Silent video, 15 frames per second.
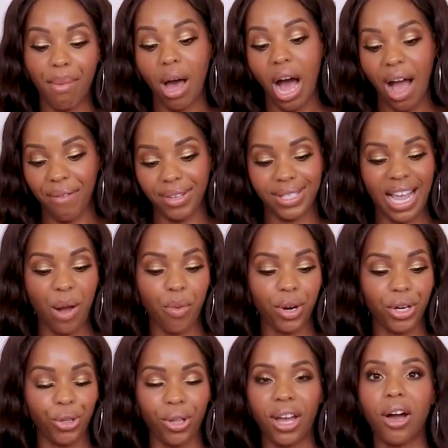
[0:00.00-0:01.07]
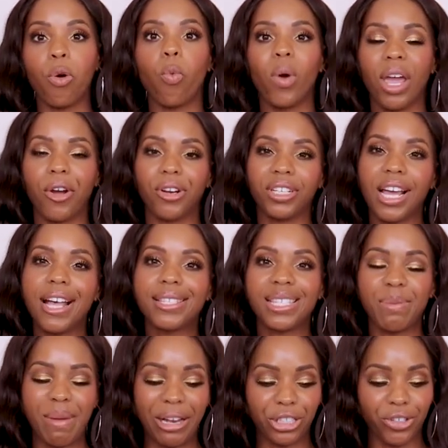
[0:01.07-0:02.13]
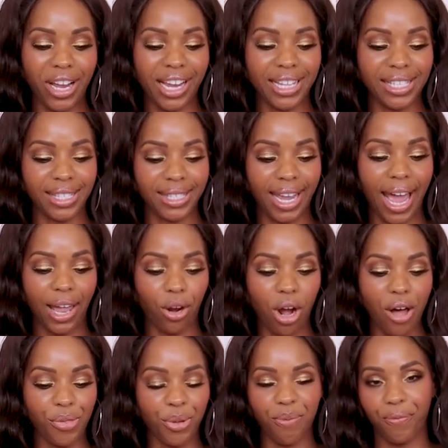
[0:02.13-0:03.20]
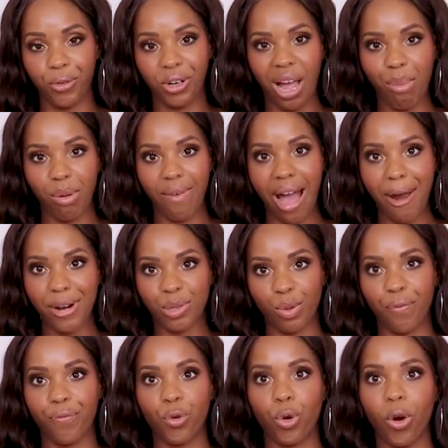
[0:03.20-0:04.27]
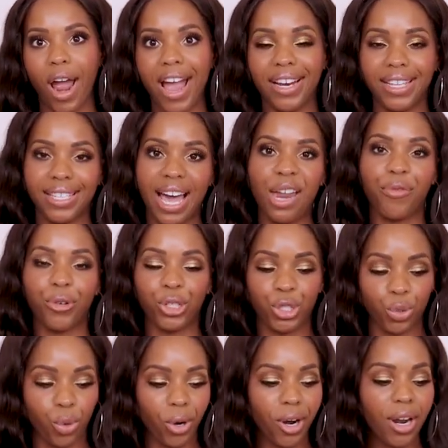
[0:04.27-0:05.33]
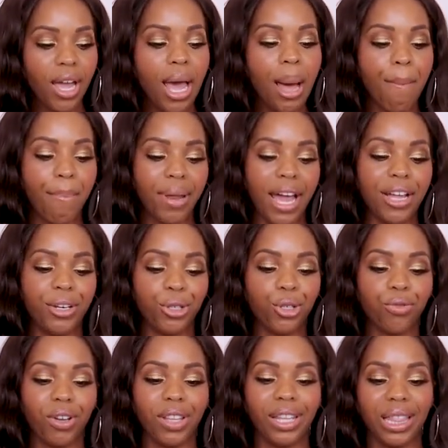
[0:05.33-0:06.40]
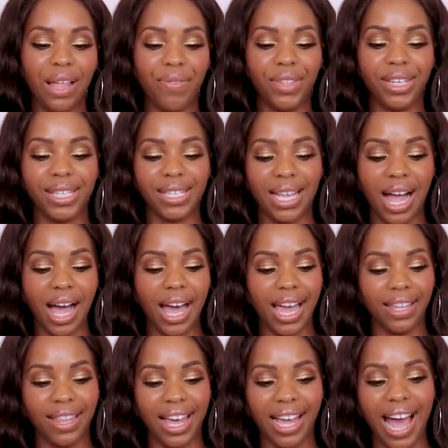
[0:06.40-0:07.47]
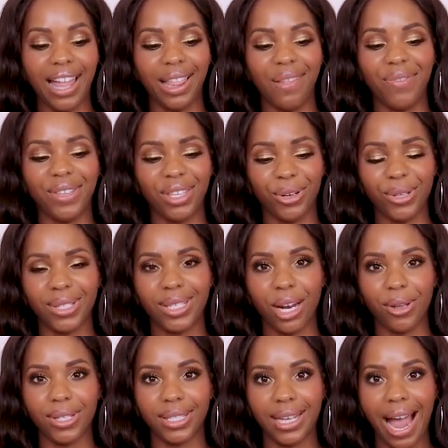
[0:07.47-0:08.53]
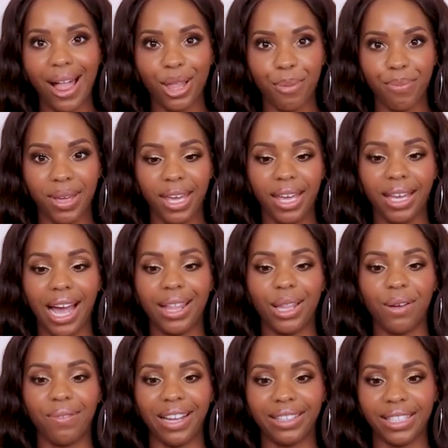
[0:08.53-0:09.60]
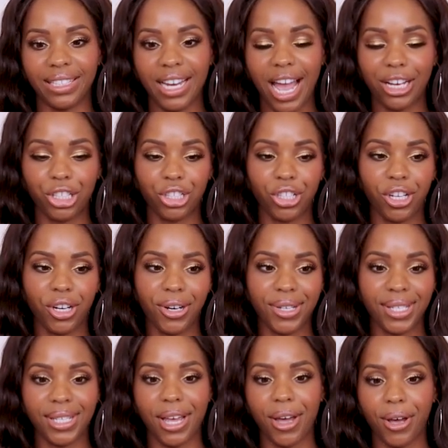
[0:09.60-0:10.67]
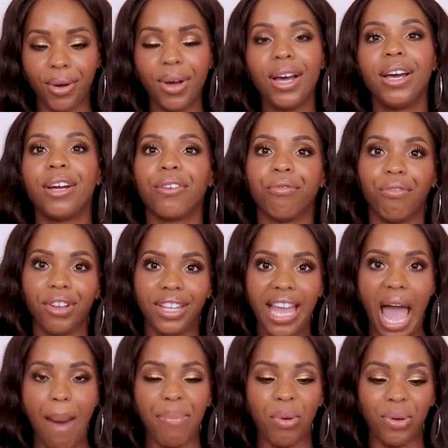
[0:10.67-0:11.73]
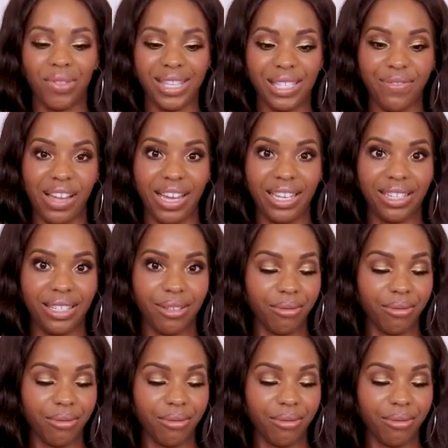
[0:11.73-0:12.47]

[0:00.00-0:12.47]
Obviously I want to do like a wear test to make sure I can stand on them for a couple of hours before I decide for sure. But I do really love the design. Like I love the little subtle scalloping. I love like the texture. So I'm really happy with this find.